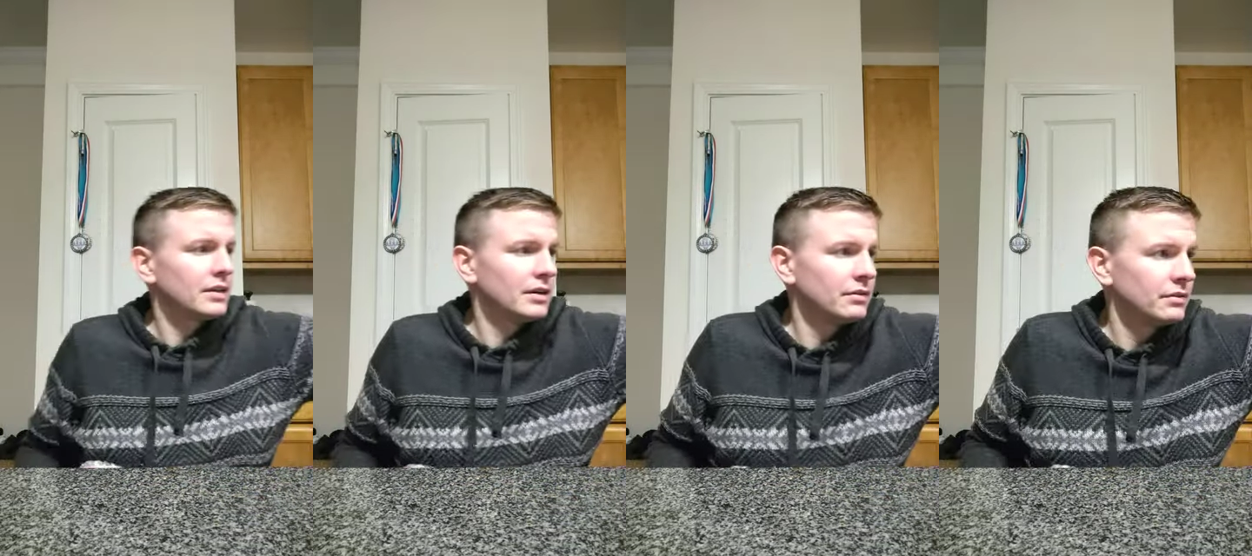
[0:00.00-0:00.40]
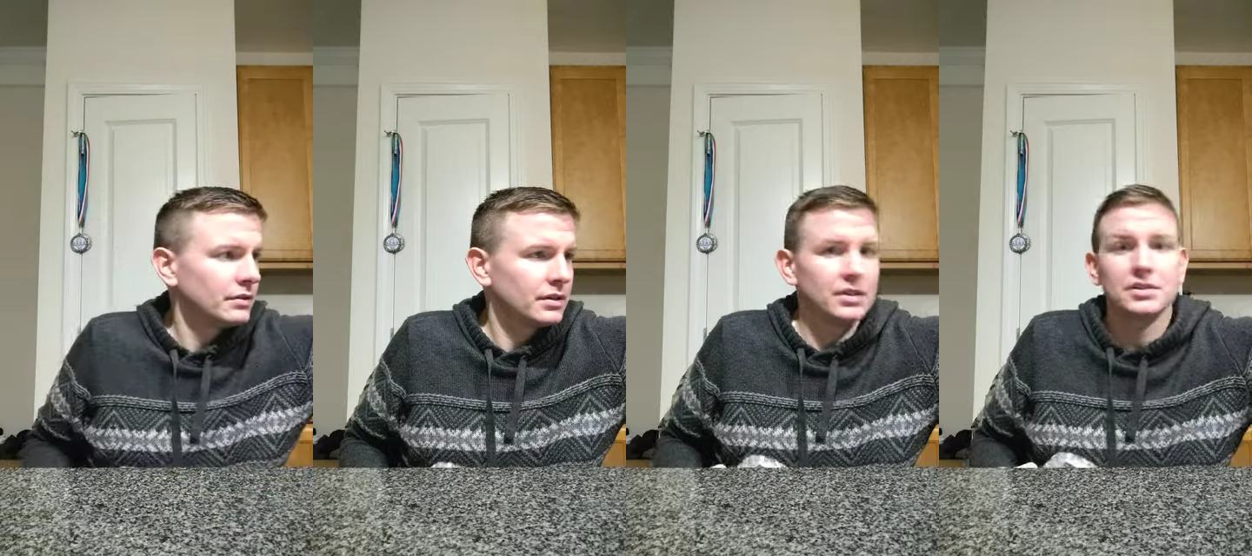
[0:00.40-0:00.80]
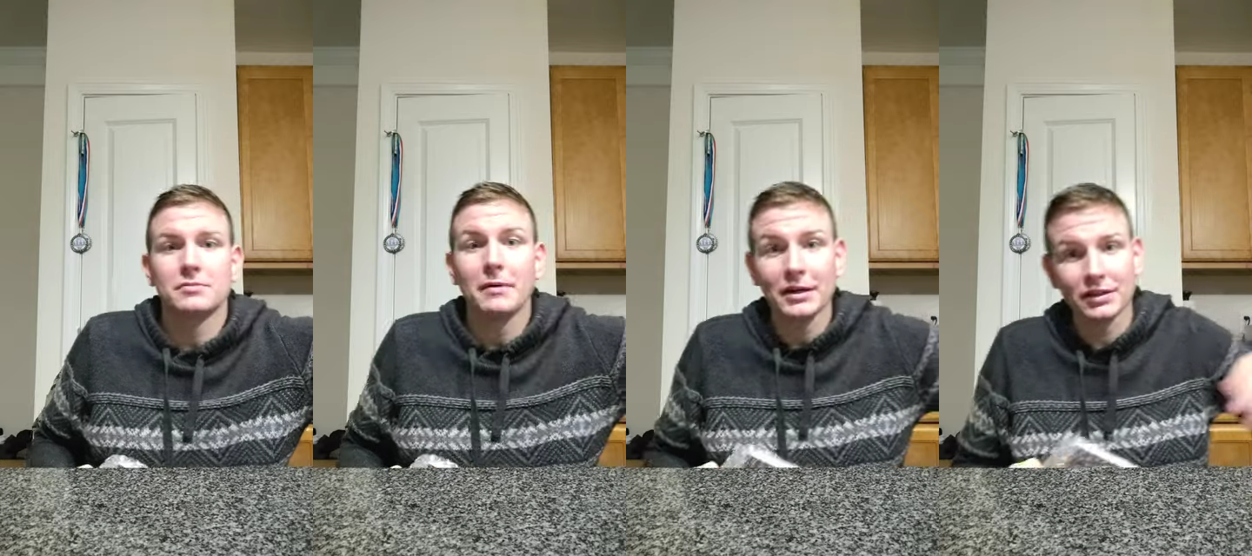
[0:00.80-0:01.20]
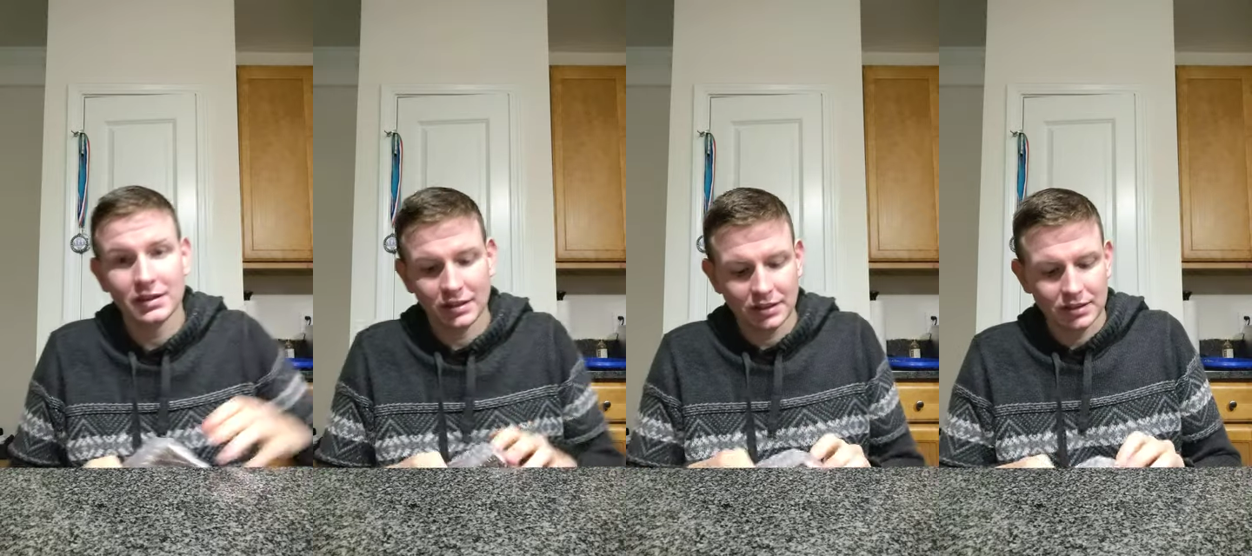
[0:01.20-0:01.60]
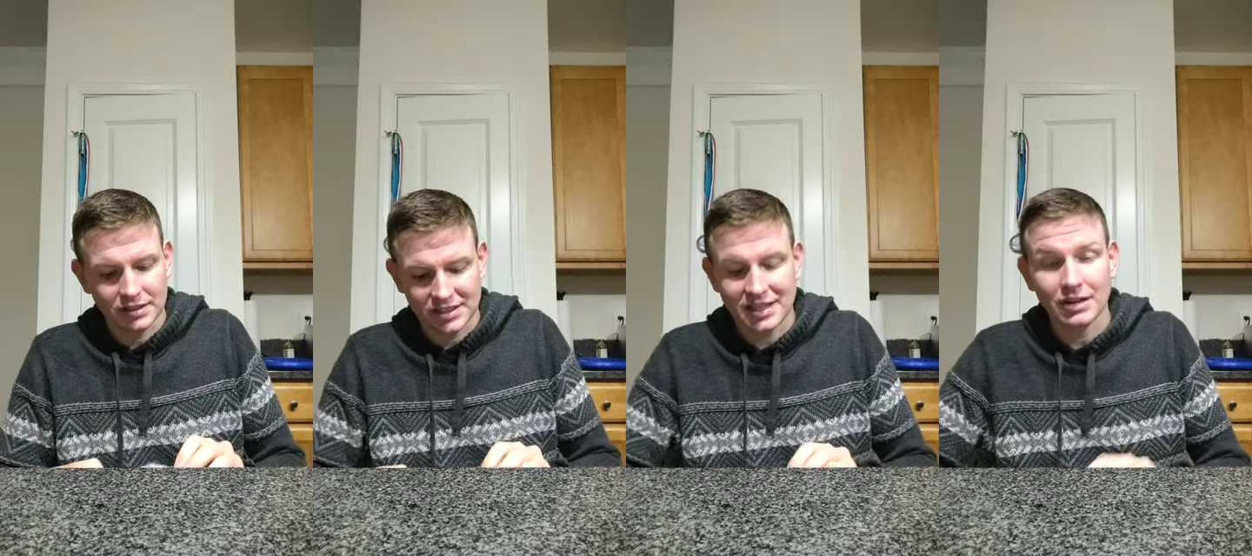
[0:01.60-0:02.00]
You know, because it's better than the
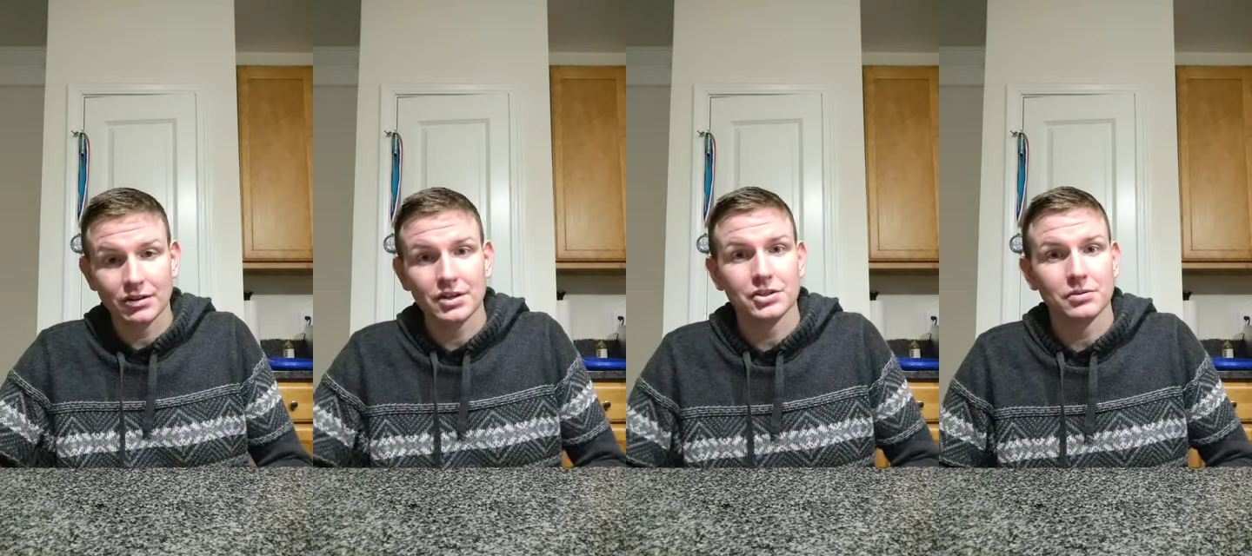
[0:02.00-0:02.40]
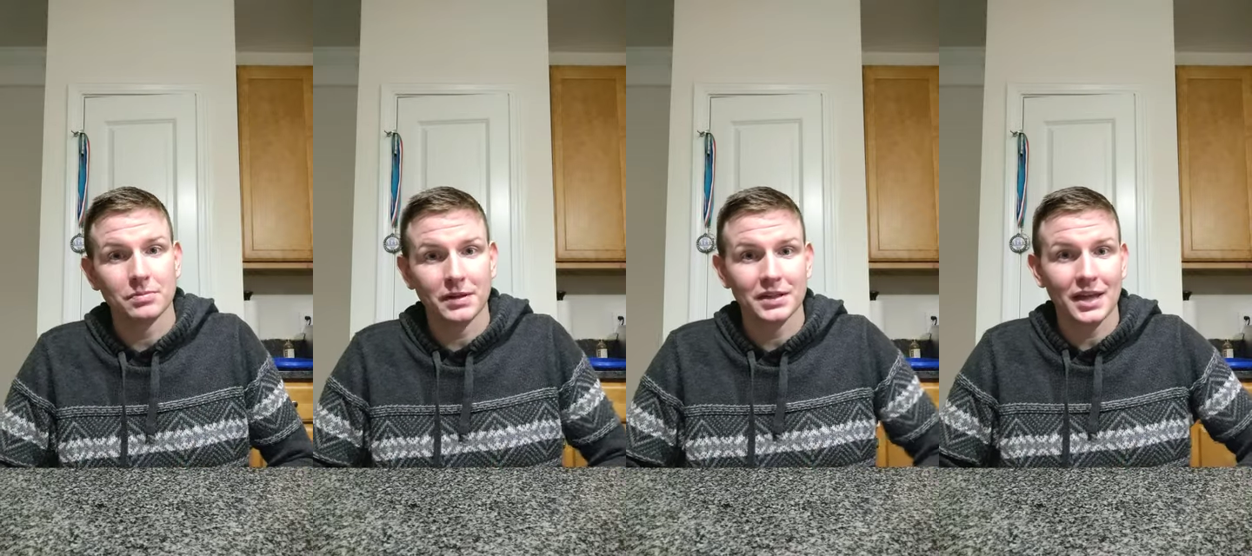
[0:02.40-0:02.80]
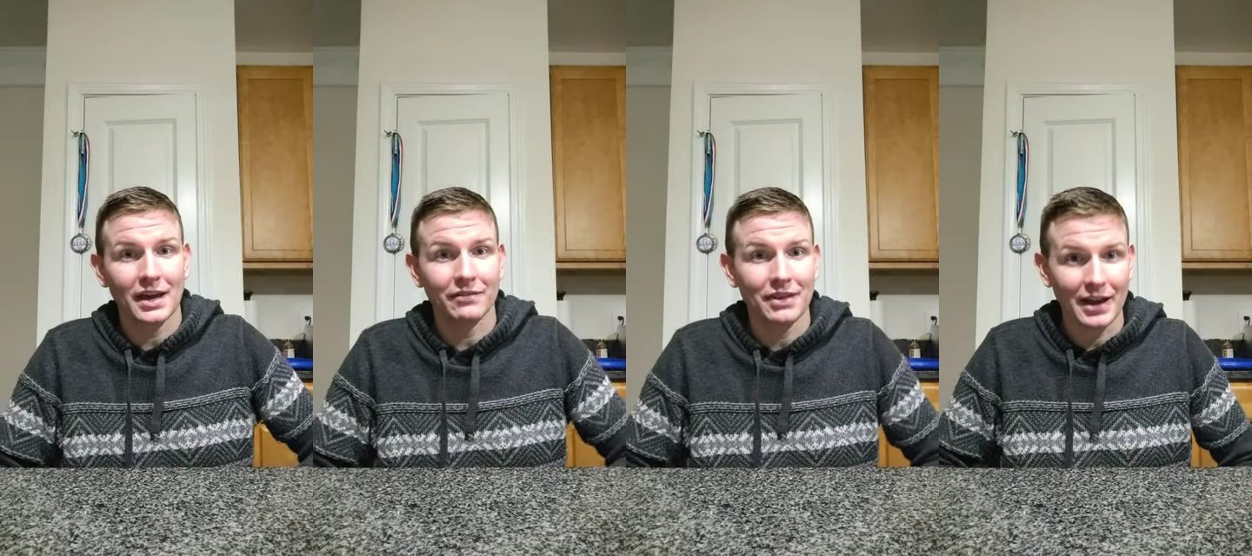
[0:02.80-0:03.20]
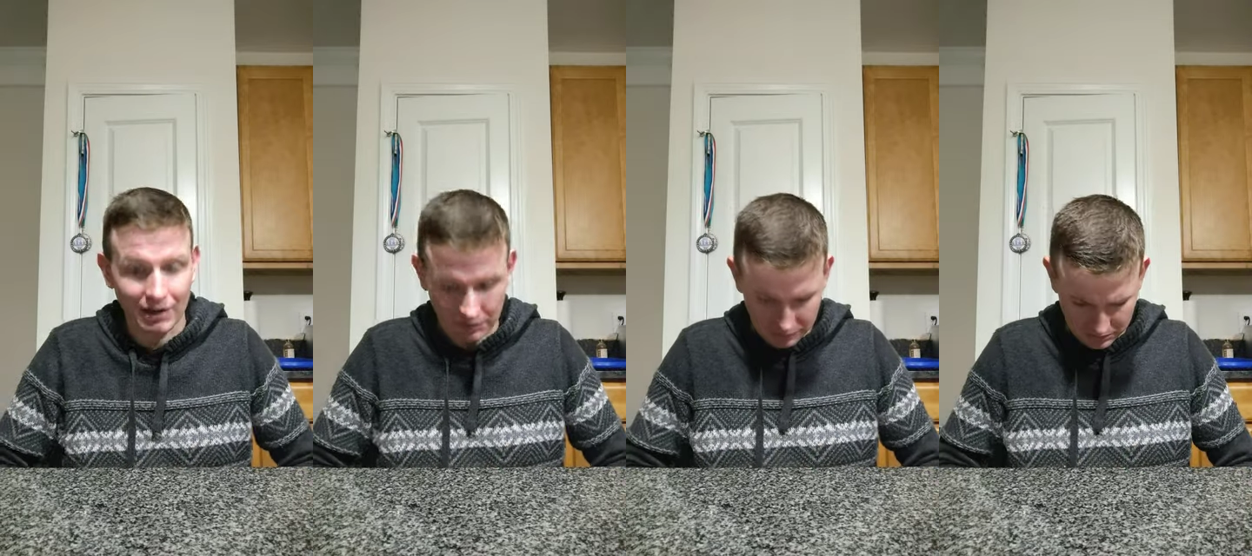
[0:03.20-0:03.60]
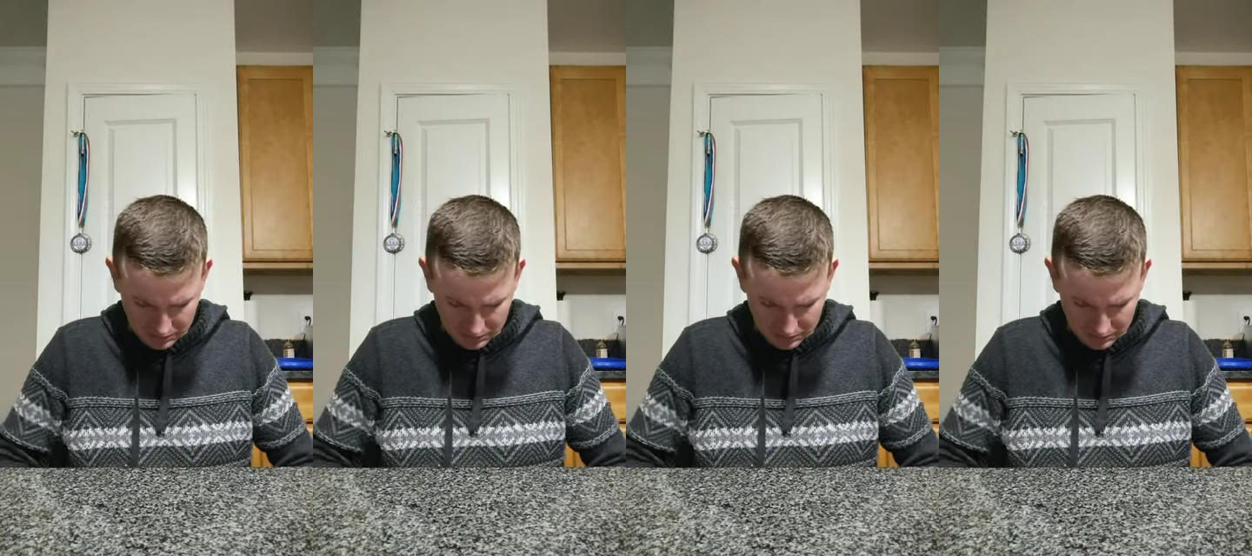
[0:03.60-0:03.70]
standard issue plate they have now.